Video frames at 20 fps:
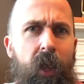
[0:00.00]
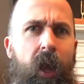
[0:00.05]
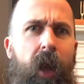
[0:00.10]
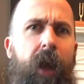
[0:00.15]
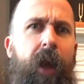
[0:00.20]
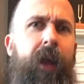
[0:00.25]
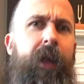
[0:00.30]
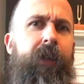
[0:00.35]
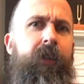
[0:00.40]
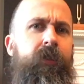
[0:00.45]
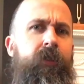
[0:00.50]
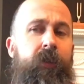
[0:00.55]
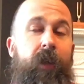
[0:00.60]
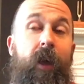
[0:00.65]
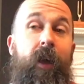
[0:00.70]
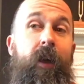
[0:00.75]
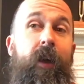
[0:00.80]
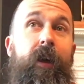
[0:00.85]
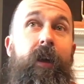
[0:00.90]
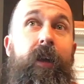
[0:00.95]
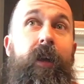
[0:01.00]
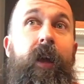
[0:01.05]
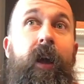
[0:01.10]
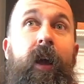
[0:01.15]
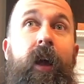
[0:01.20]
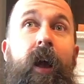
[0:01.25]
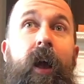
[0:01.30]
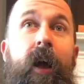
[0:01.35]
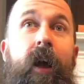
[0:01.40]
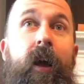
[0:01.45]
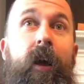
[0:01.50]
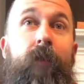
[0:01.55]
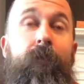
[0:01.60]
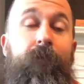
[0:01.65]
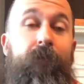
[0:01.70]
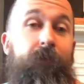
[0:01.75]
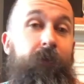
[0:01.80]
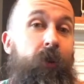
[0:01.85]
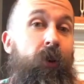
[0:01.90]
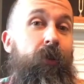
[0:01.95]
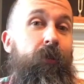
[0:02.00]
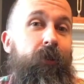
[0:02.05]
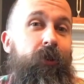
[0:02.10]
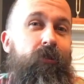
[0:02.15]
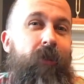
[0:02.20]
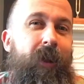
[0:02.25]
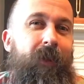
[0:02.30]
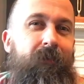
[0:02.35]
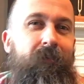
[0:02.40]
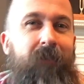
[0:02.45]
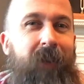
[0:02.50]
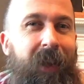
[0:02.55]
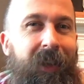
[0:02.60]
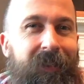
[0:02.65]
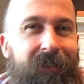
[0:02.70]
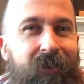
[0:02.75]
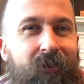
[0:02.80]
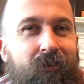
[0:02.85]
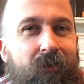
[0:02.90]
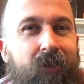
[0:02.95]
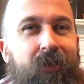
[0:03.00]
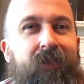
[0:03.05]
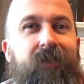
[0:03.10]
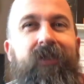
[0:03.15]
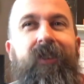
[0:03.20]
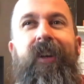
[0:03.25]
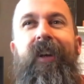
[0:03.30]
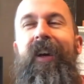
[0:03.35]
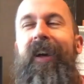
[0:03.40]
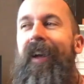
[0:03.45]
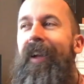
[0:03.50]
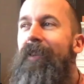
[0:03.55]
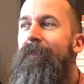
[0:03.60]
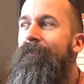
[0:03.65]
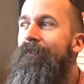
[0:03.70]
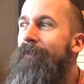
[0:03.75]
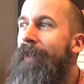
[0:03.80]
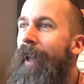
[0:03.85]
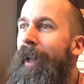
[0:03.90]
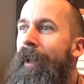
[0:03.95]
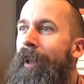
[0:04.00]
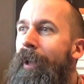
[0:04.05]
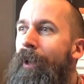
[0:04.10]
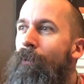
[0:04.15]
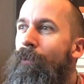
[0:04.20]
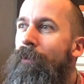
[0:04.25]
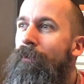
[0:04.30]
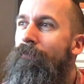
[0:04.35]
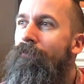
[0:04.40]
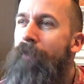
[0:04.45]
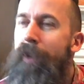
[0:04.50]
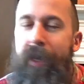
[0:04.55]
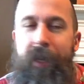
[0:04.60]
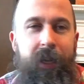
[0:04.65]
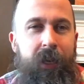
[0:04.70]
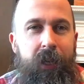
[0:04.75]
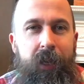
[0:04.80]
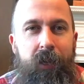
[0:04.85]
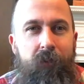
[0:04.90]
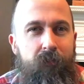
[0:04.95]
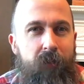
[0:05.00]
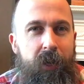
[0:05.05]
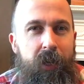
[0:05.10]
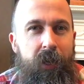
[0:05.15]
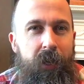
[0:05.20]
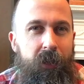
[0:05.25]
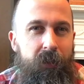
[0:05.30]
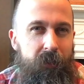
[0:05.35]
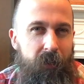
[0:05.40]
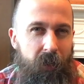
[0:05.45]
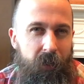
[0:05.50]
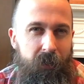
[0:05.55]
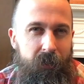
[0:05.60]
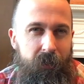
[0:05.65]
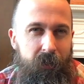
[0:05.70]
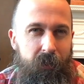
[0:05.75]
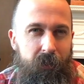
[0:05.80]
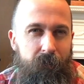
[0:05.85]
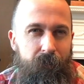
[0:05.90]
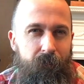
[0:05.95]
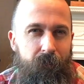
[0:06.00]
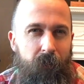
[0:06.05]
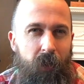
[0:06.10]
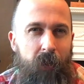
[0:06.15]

And I got on the train from King's Cross, and I was really, really excited.